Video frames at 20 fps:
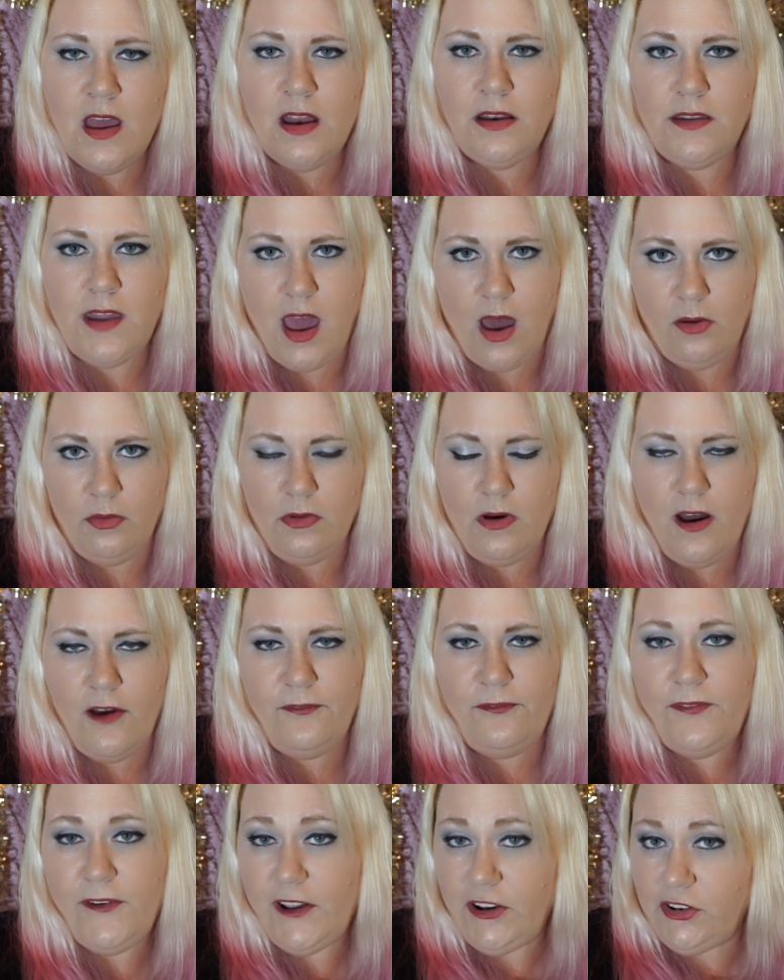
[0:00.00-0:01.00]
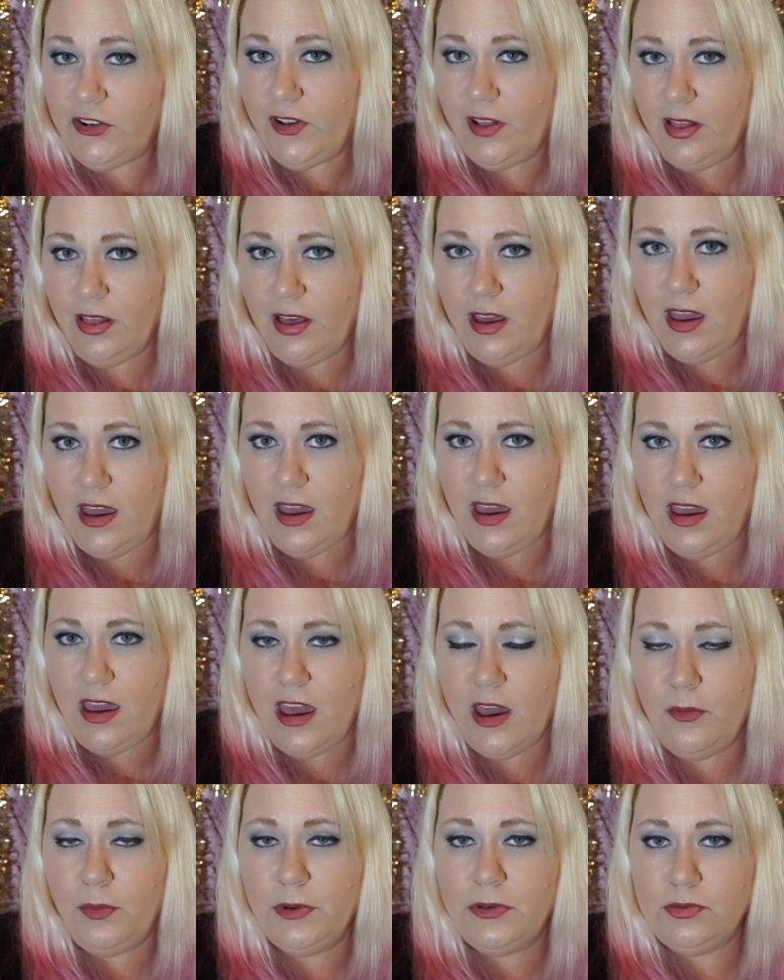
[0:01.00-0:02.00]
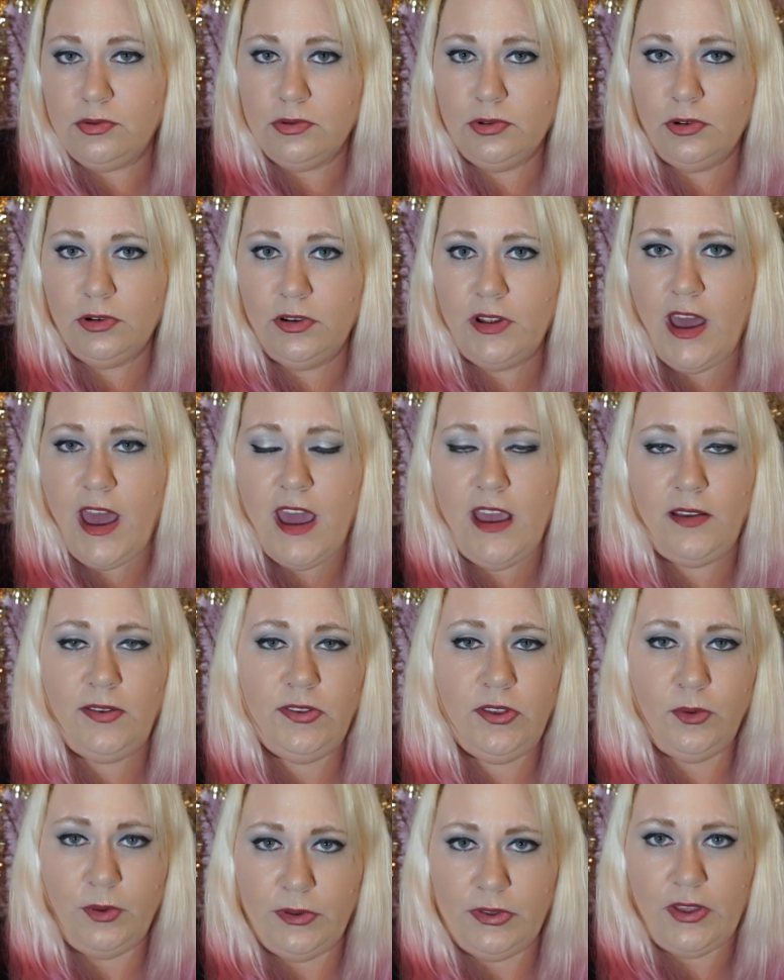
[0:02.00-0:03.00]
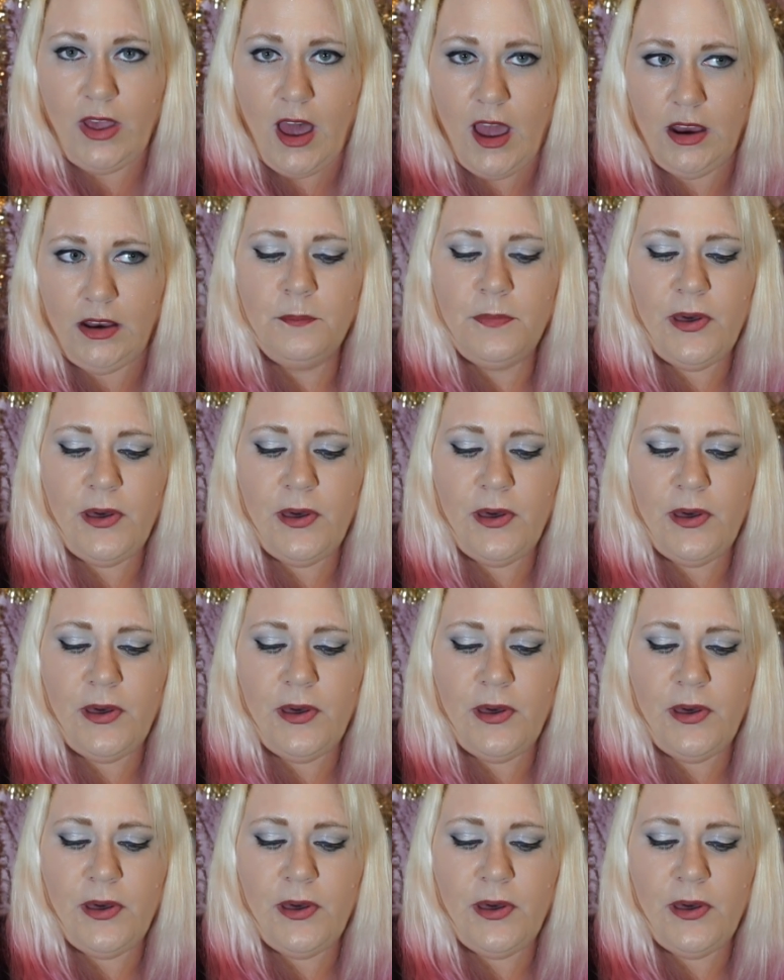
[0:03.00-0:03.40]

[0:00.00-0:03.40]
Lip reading: Now officially, it was ruled a suicide,